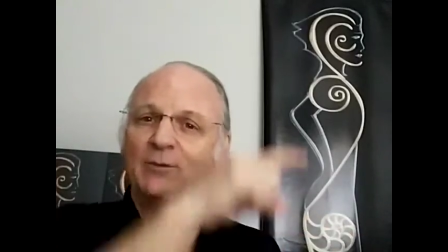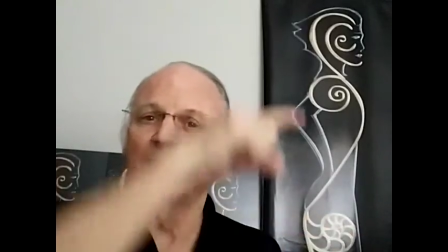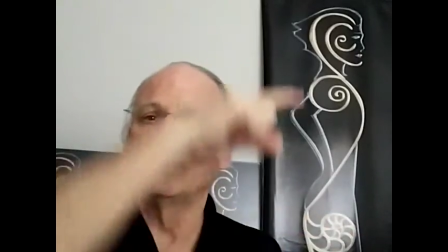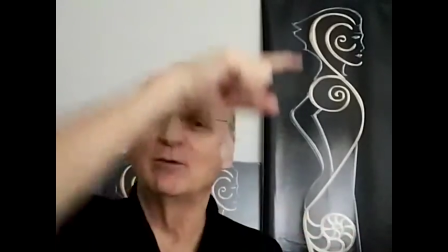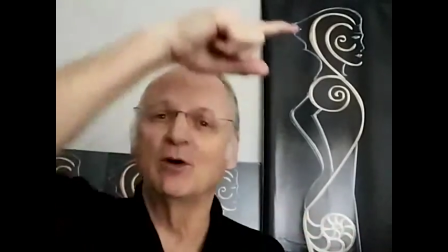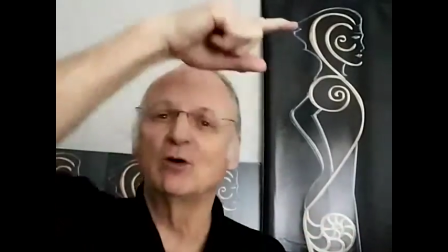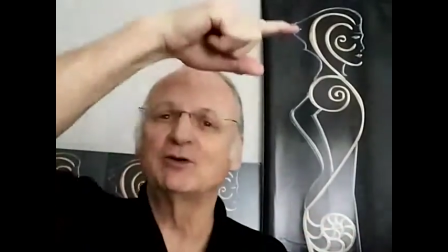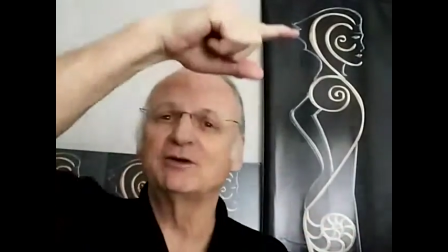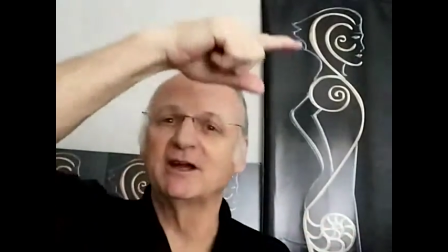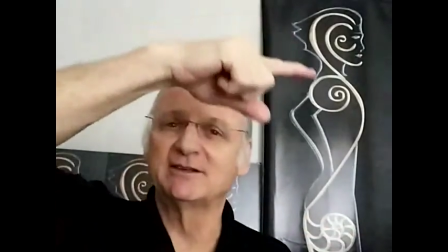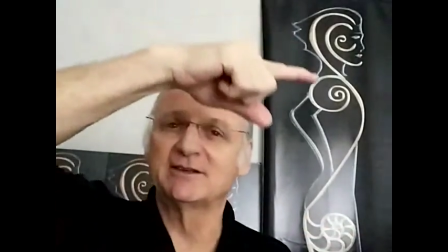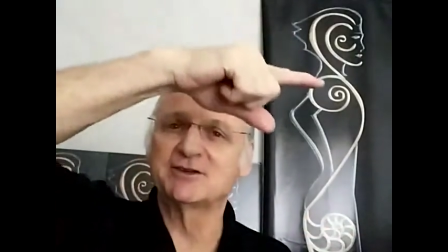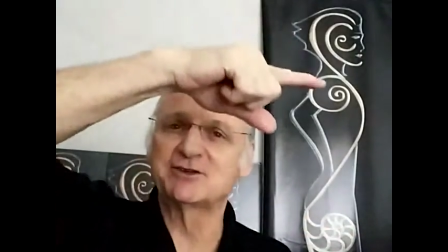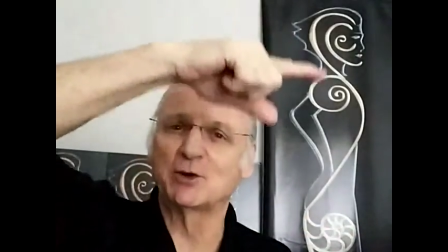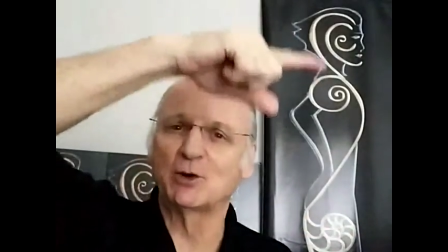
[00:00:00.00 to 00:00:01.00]
we rotate
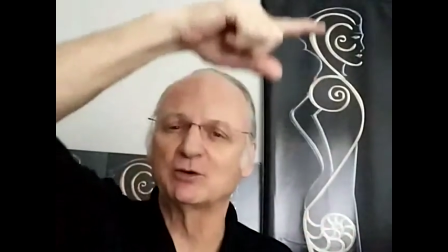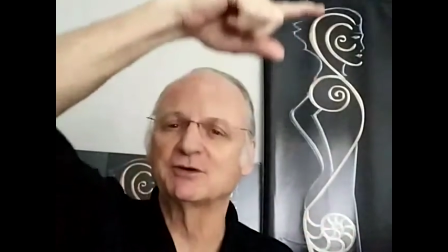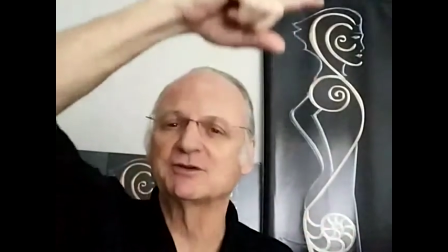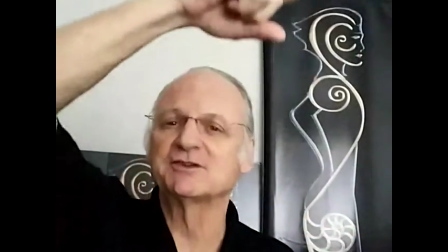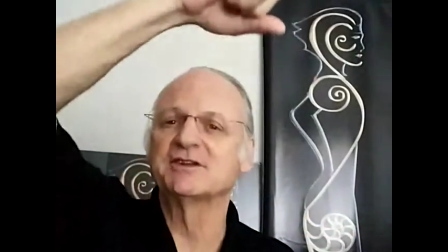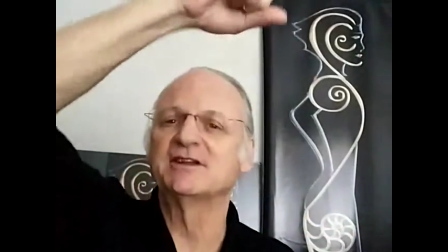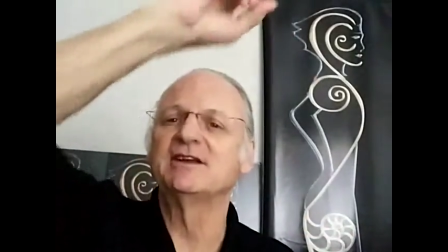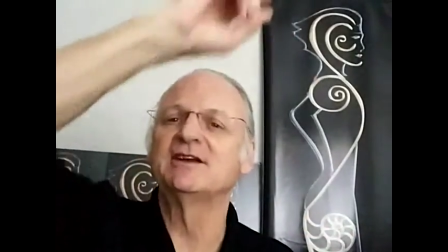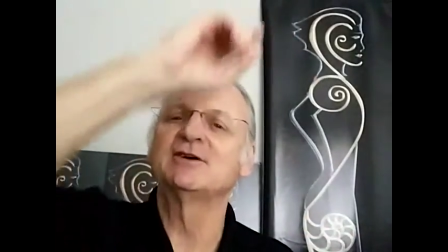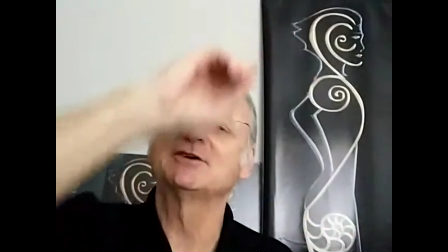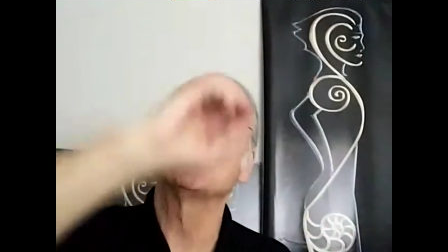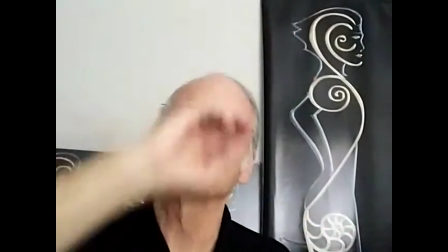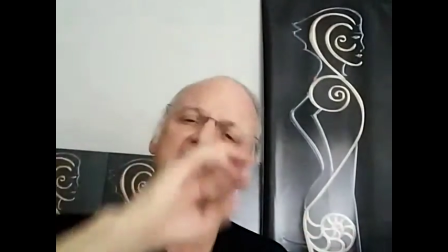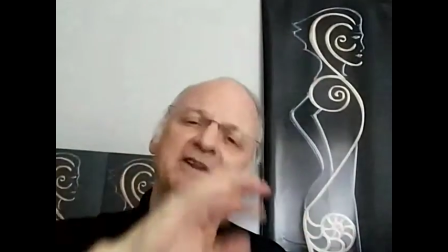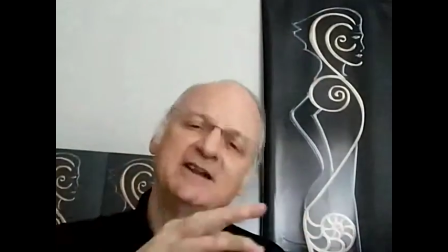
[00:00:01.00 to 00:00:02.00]
at the shoulders and the
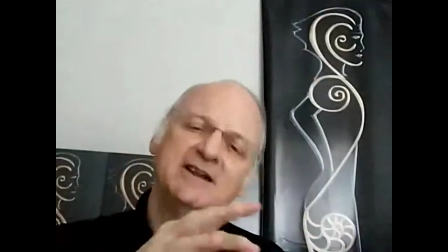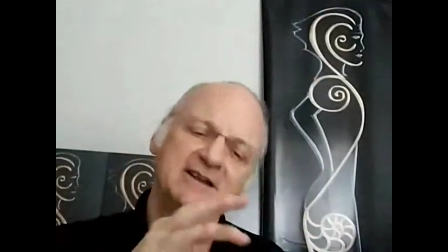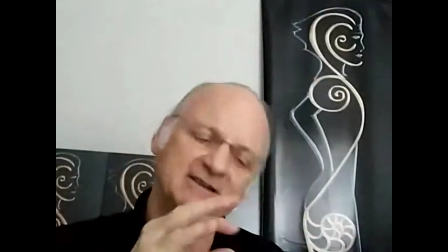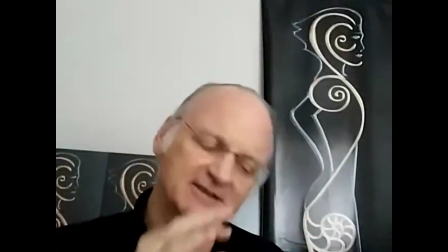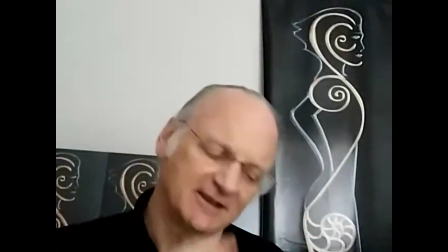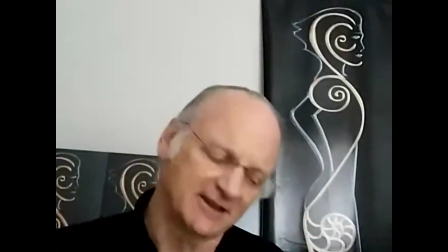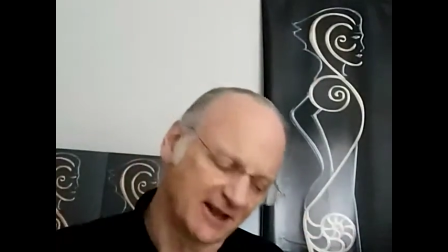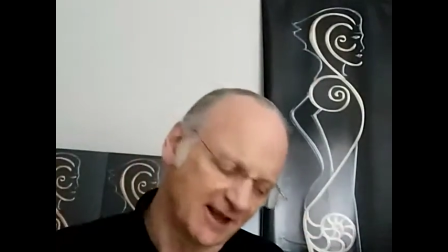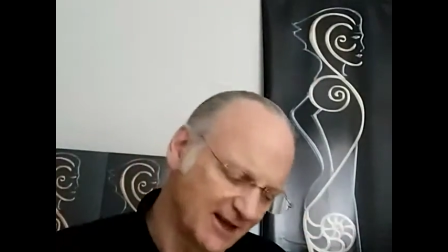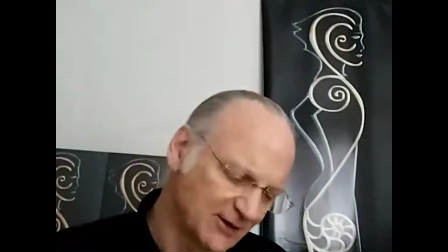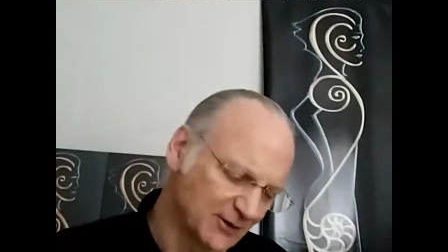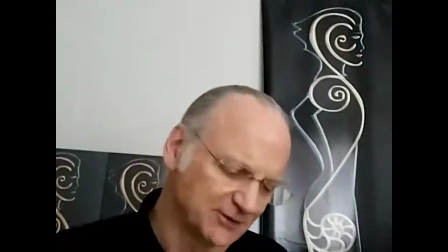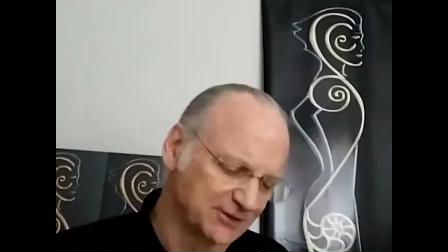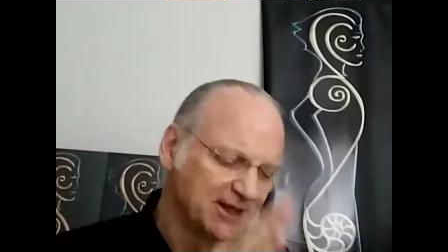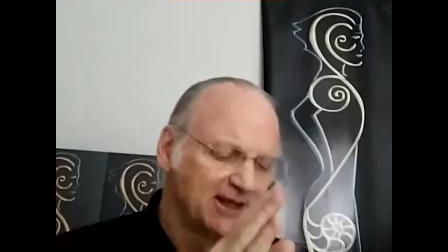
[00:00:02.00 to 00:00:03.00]
ears and the knees and the
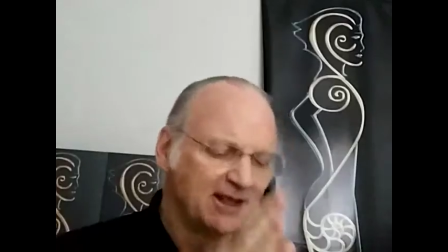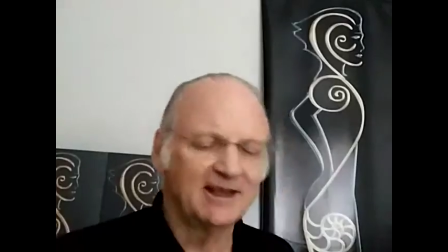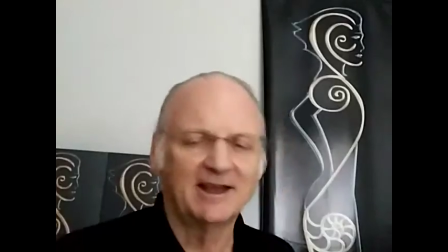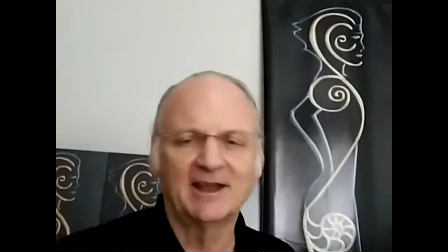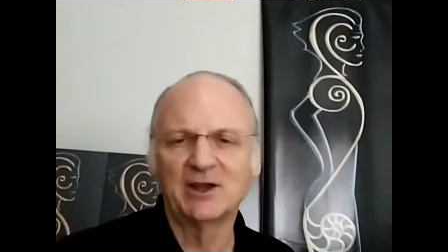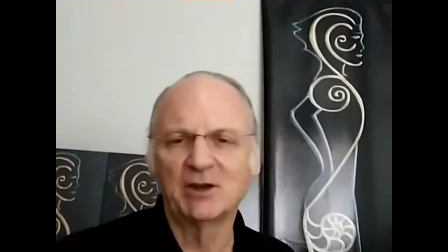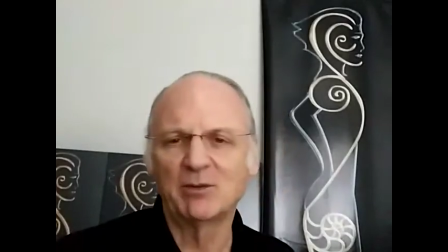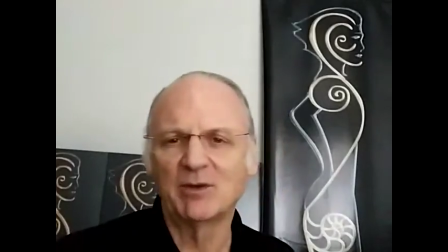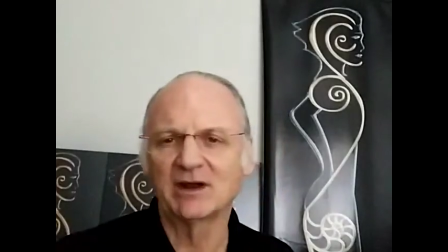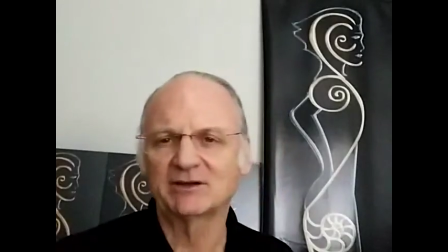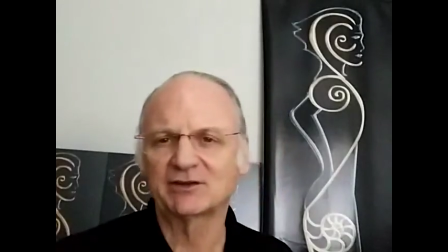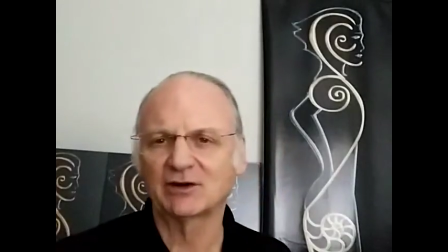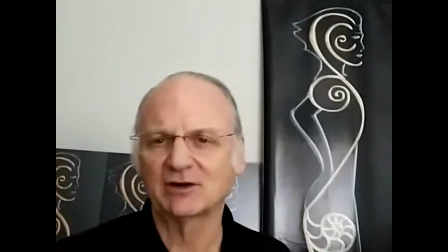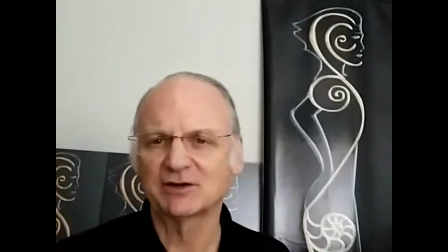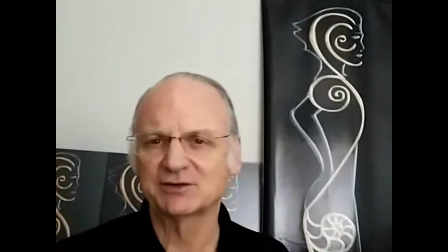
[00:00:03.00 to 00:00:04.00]
ankles and the
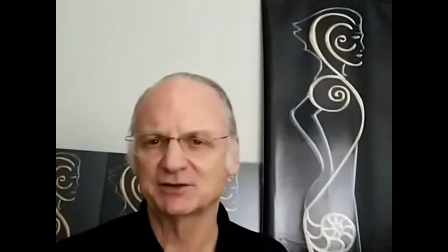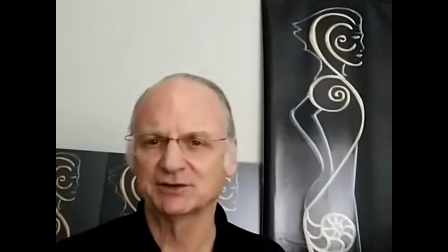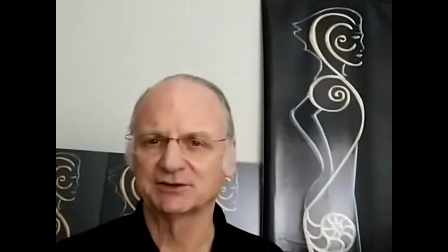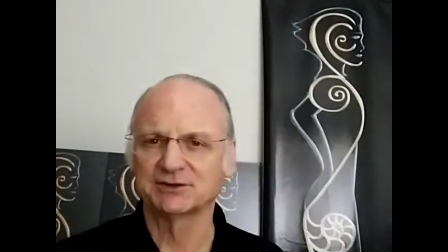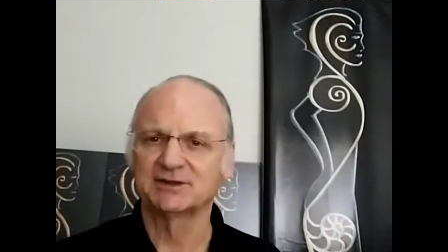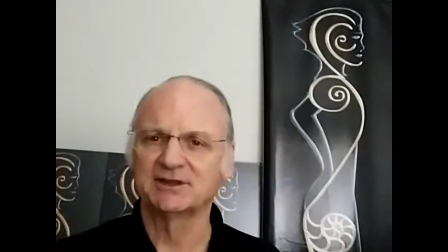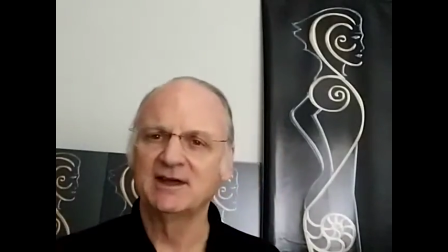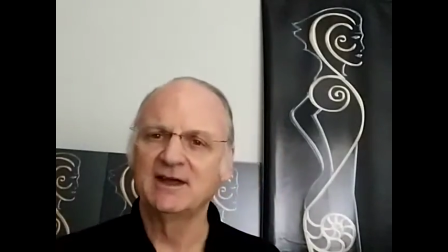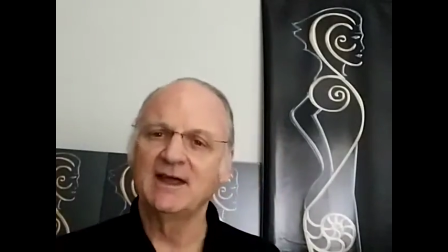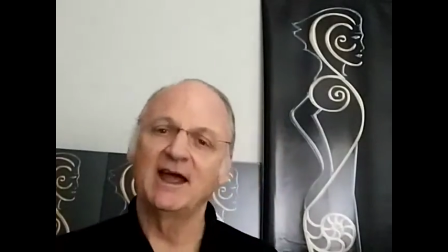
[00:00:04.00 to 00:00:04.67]
metatarsals.